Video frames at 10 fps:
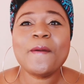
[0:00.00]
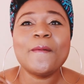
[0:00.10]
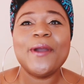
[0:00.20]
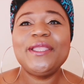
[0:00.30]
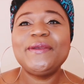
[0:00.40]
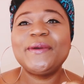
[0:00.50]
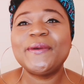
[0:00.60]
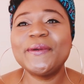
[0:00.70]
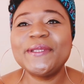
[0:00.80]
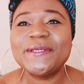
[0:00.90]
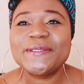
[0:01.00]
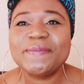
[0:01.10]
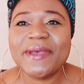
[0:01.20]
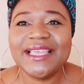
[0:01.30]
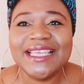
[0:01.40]
when you cook your
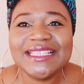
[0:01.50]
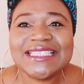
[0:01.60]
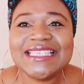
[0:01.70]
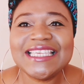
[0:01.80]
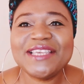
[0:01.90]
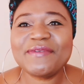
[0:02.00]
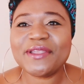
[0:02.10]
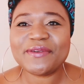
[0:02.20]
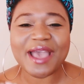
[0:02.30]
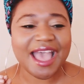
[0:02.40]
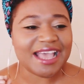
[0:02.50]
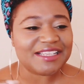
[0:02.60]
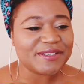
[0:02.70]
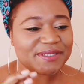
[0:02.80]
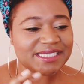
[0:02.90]
spaghetti, when you
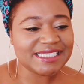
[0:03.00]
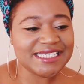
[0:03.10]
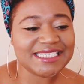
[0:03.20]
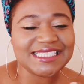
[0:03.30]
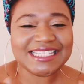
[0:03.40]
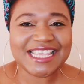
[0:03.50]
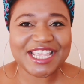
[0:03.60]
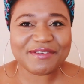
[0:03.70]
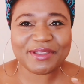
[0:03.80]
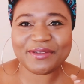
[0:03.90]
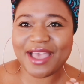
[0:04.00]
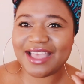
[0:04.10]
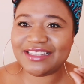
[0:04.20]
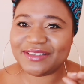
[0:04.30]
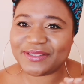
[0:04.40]
add your seasoning, when you
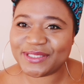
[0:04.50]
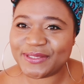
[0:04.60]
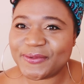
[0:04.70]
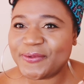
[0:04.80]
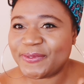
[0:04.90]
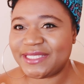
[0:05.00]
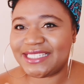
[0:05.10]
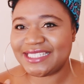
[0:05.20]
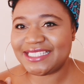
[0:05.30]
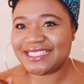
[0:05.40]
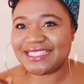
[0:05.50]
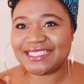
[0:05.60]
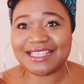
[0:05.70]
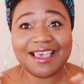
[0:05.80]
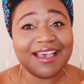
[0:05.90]
add your
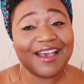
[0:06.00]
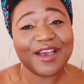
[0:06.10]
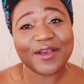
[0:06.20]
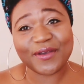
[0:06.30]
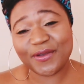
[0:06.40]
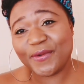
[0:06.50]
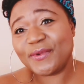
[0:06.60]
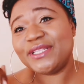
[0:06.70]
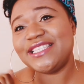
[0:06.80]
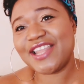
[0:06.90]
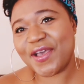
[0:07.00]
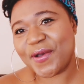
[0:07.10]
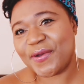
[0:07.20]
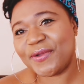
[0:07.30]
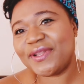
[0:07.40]
sauces, who would
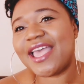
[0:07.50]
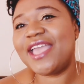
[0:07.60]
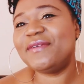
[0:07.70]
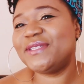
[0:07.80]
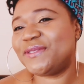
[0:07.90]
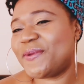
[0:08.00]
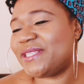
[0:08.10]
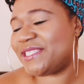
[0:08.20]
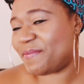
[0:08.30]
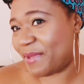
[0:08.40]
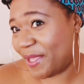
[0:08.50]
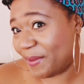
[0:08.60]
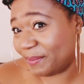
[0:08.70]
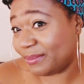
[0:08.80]
know that it was 20p?